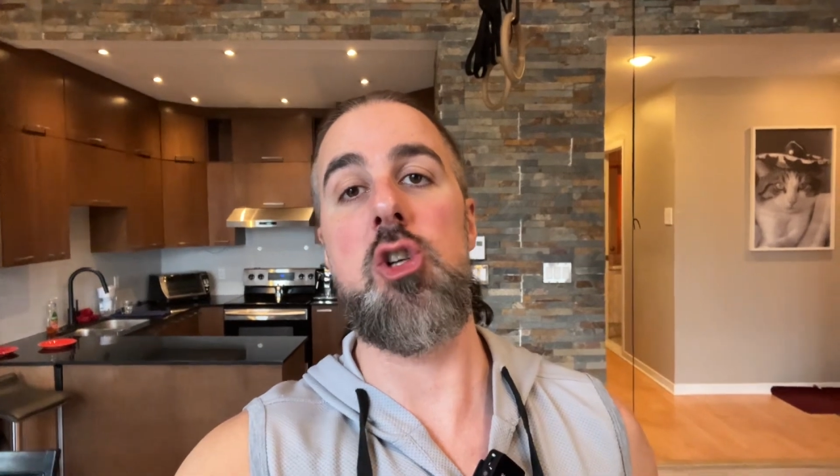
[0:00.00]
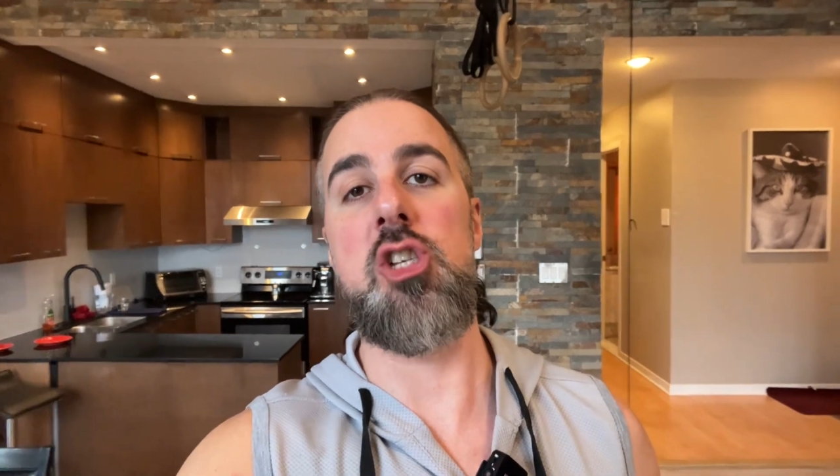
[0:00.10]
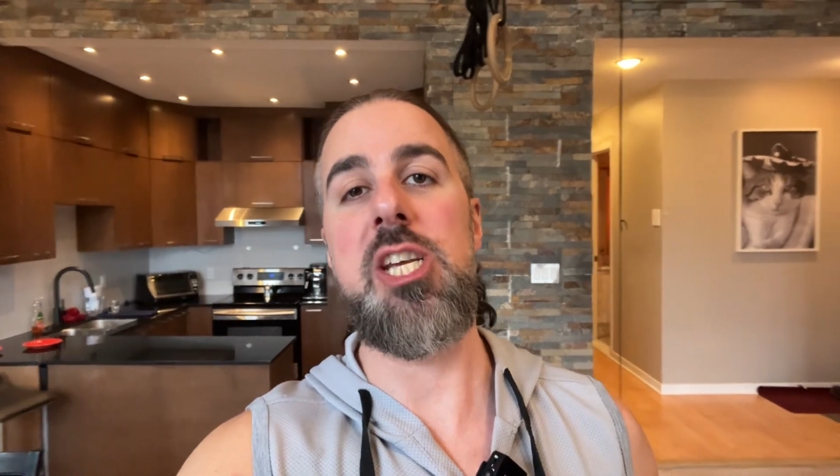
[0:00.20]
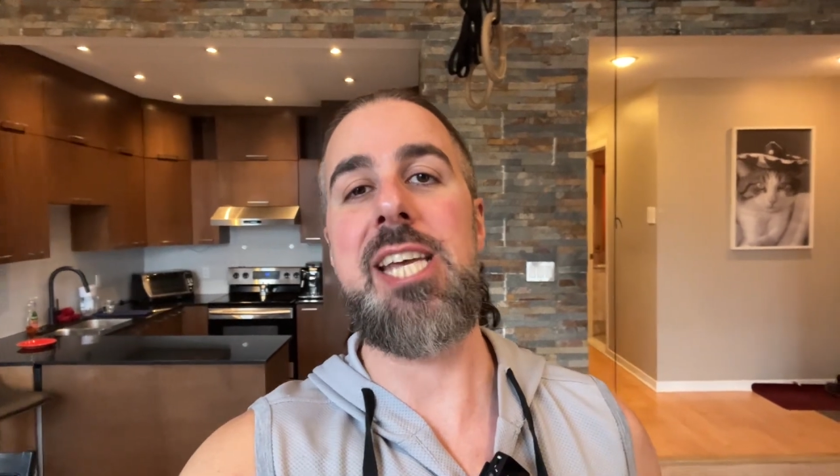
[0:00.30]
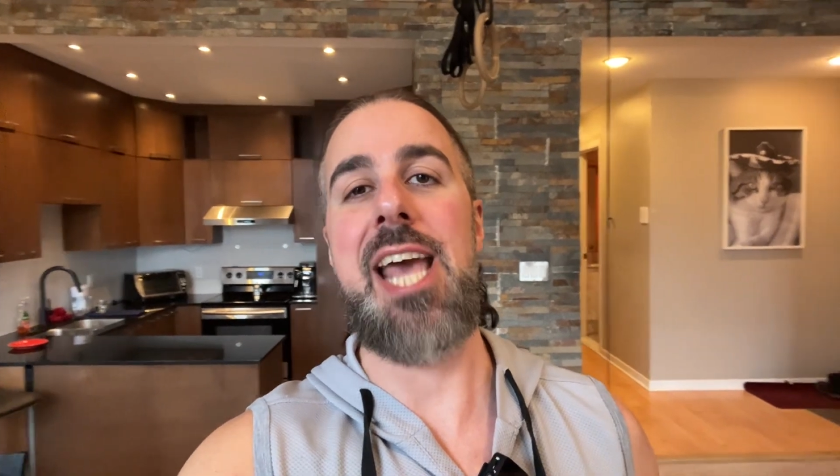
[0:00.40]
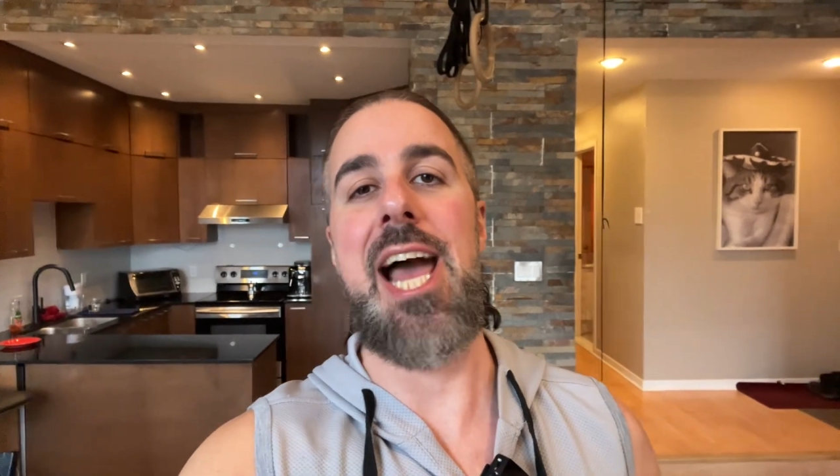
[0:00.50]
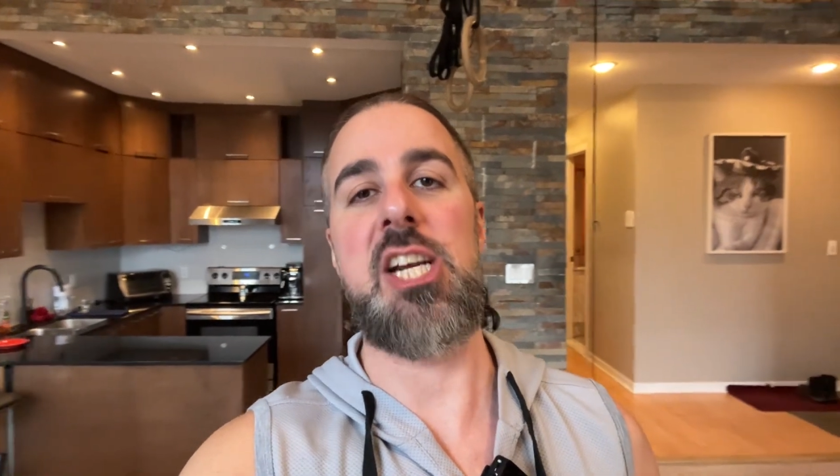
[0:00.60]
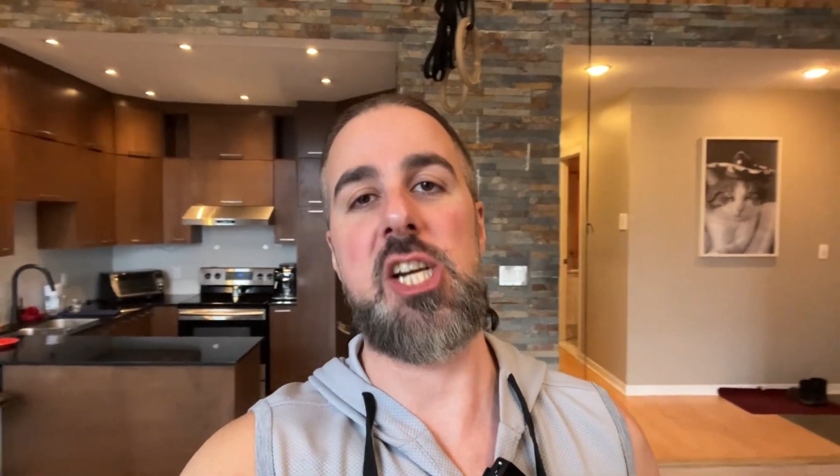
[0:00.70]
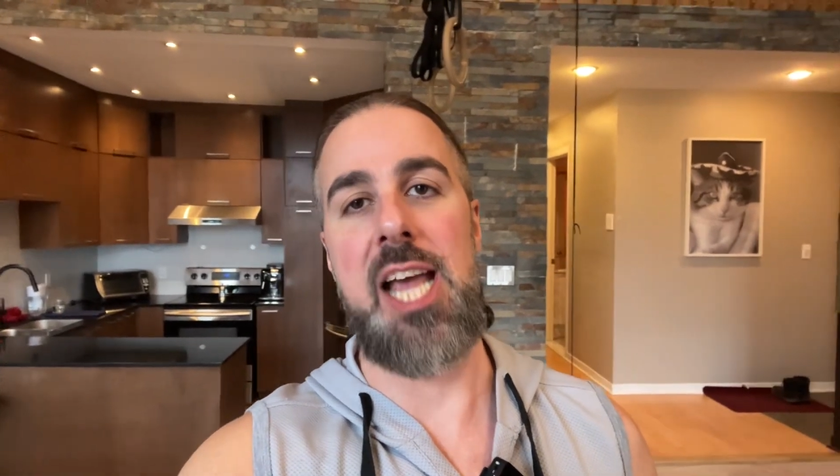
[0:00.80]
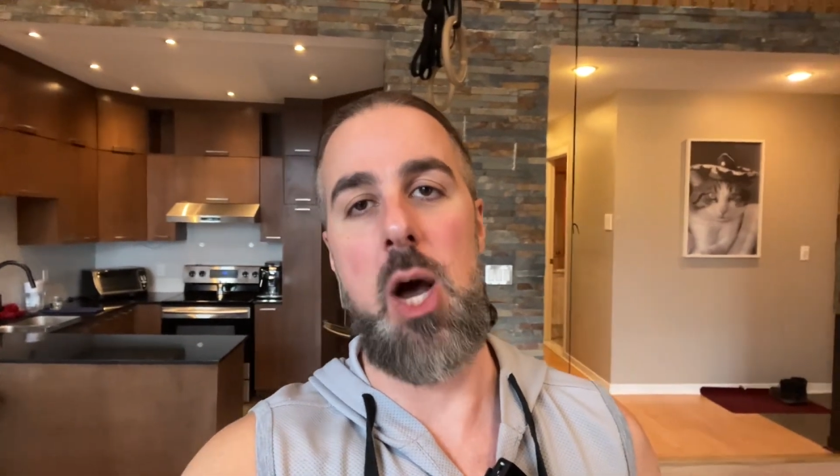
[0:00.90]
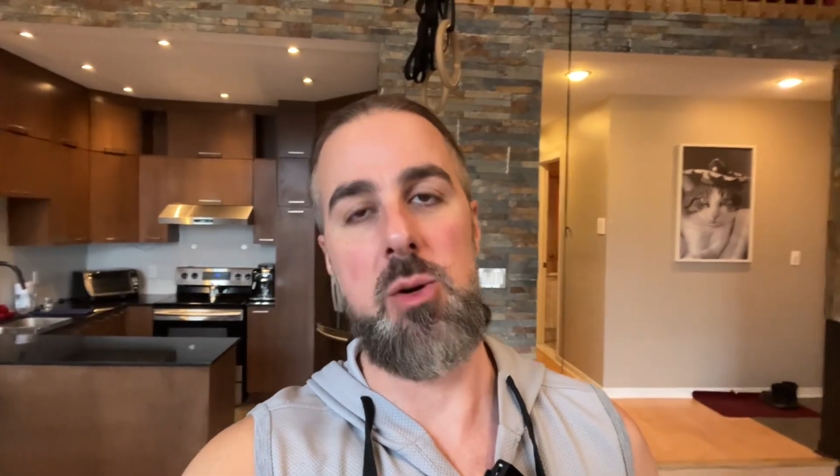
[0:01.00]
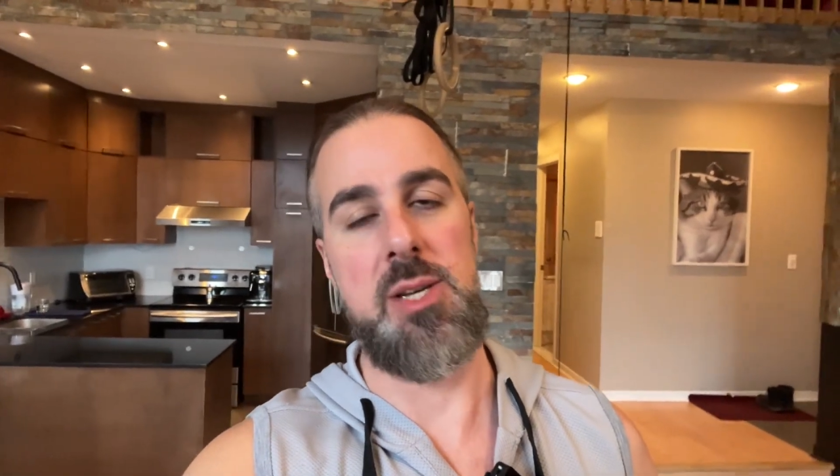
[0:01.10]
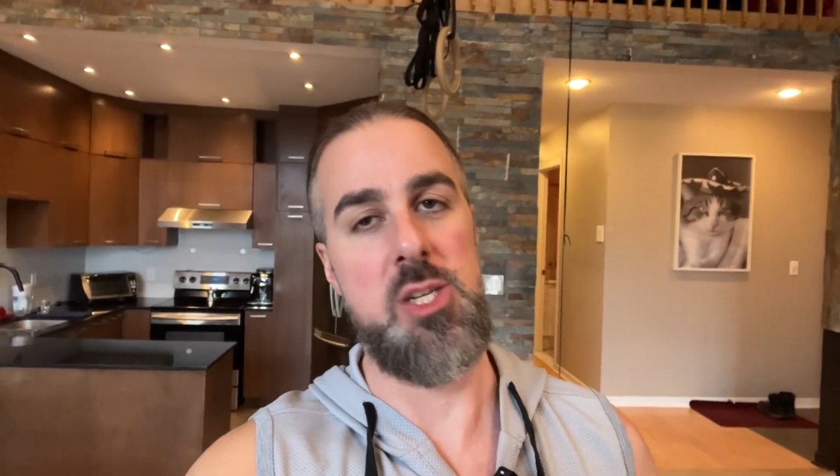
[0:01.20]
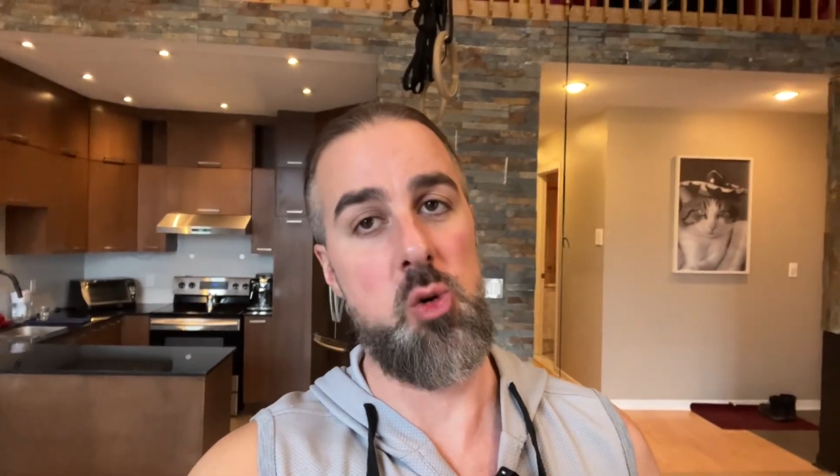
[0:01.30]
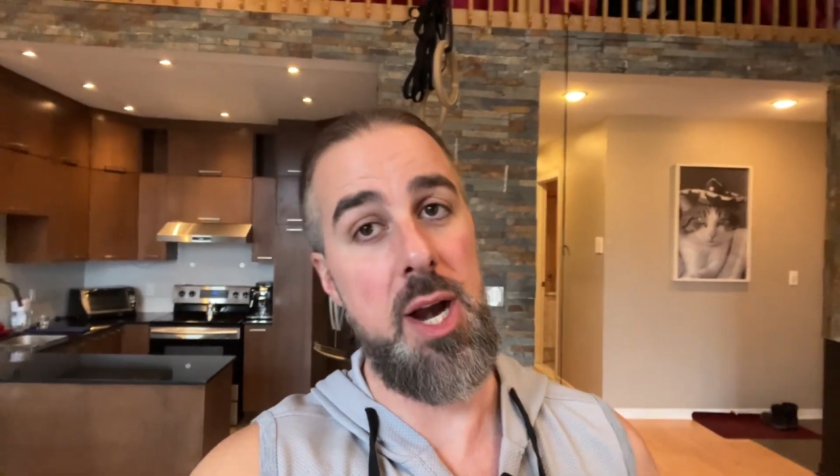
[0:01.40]
Gcash account
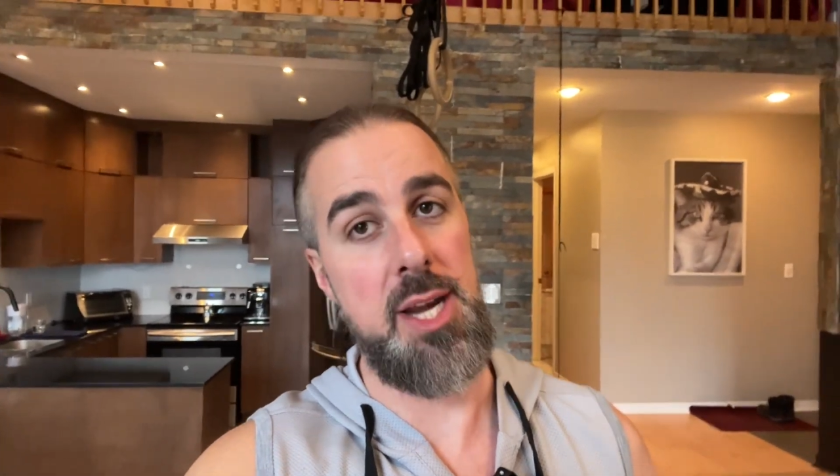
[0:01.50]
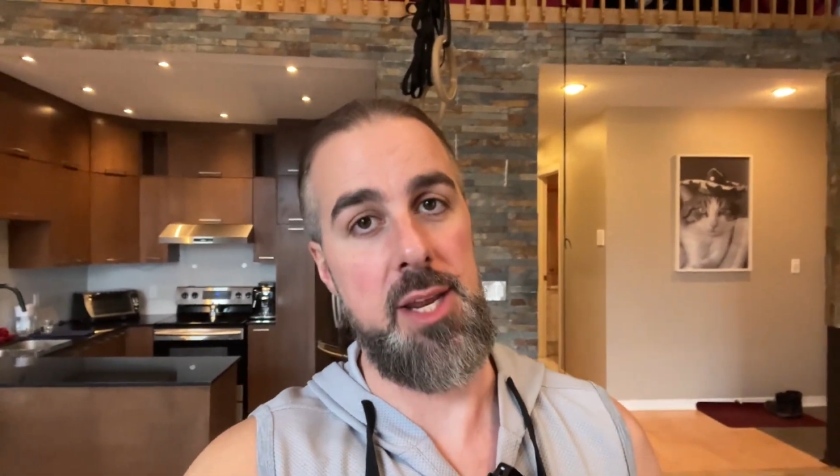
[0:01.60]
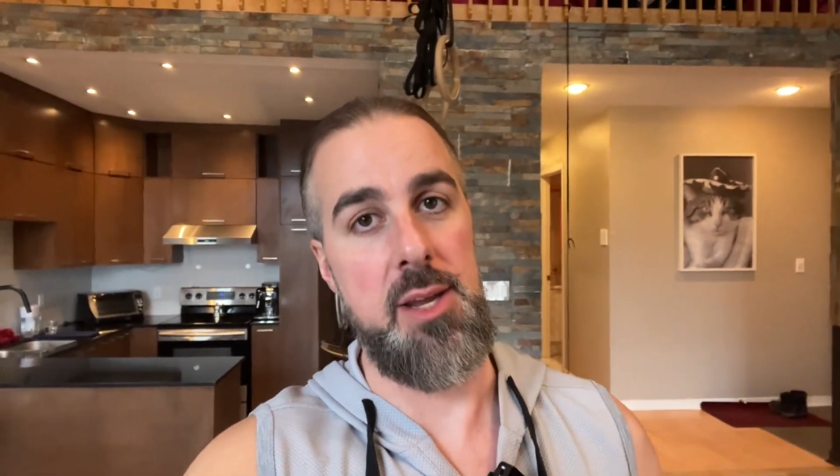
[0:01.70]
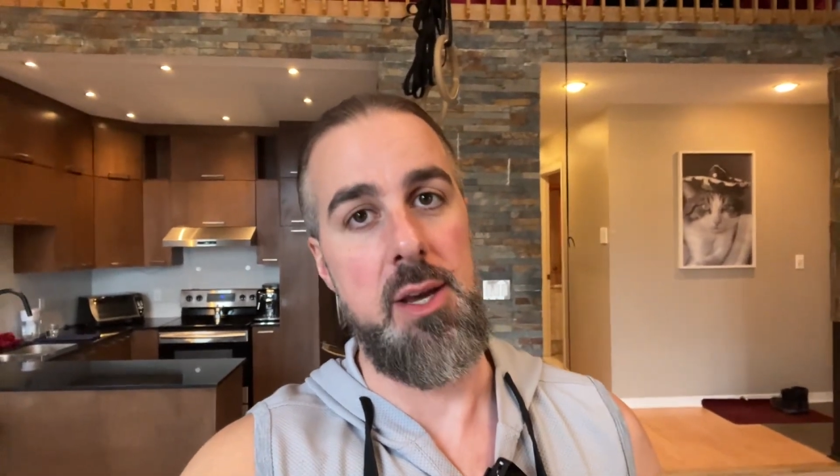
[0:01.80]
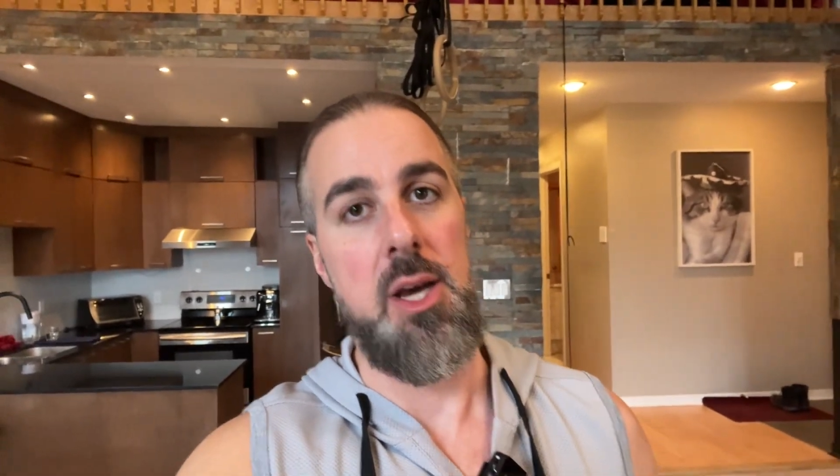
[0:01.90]
is ready.